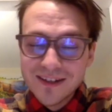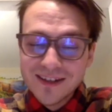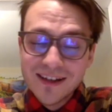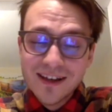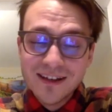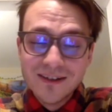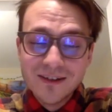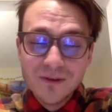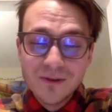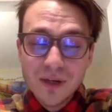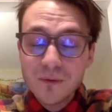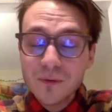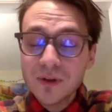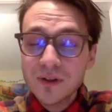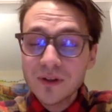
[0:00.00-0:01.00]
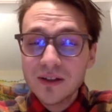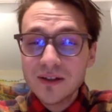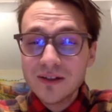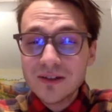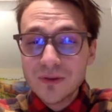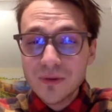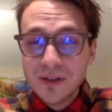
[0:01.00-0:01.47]
like I was saying, you
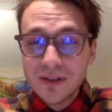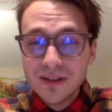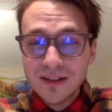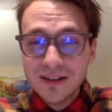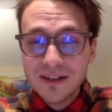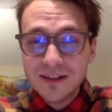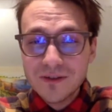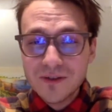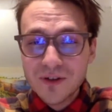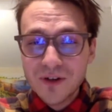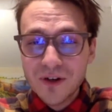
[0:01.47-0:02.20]
get really into it